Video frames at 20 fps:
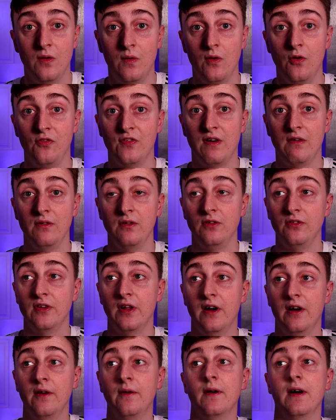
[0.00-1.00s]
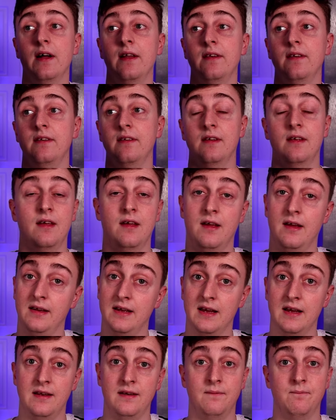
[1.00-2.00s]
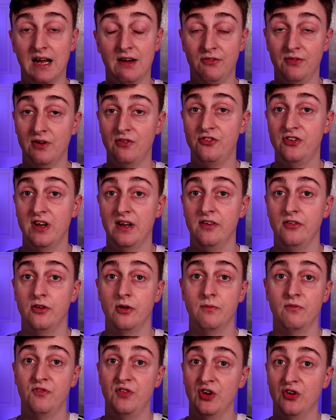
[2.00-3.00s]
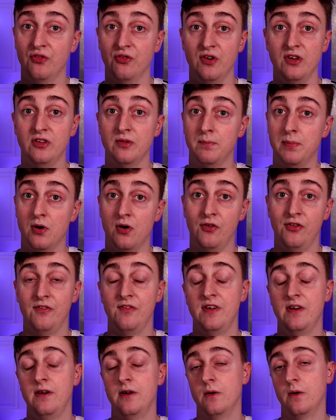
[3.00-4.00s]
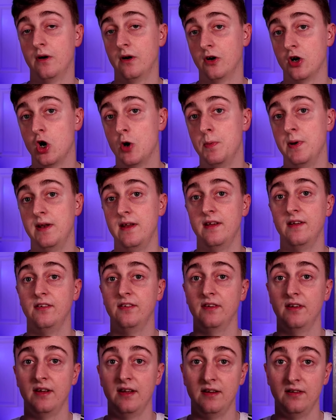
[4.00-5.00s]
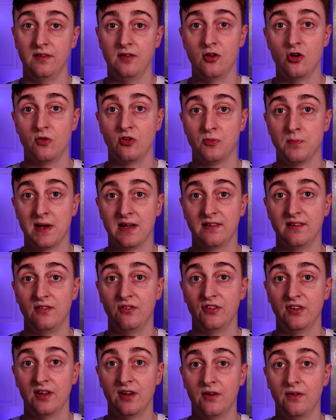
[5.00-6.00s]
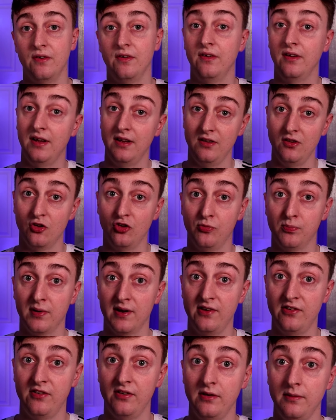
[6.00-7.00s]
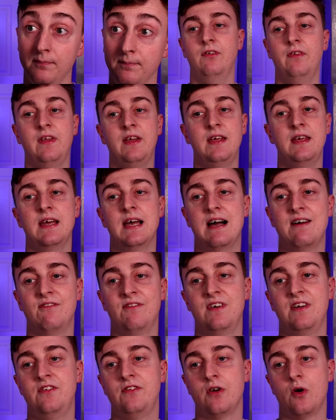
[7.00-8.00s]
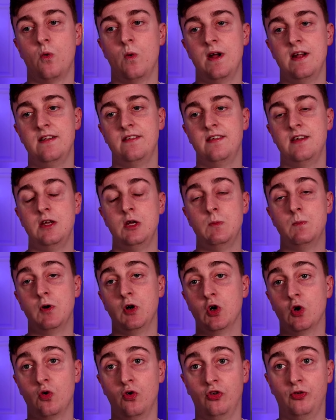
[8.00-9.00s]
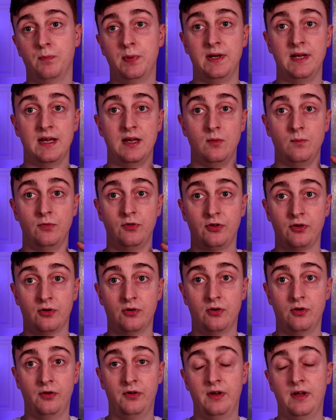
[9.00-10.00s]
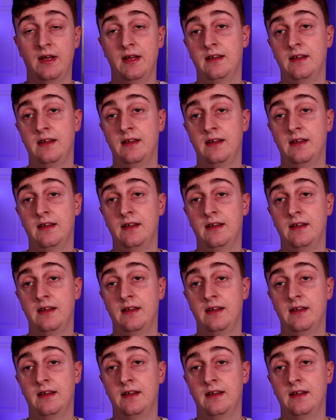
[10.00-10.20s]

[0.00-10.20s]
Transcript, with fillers: all those values now, and Again, after I've changed them, feel free to pause the video and copy this into your respective cell in your spreadsheet. For the average away team goals per game scored,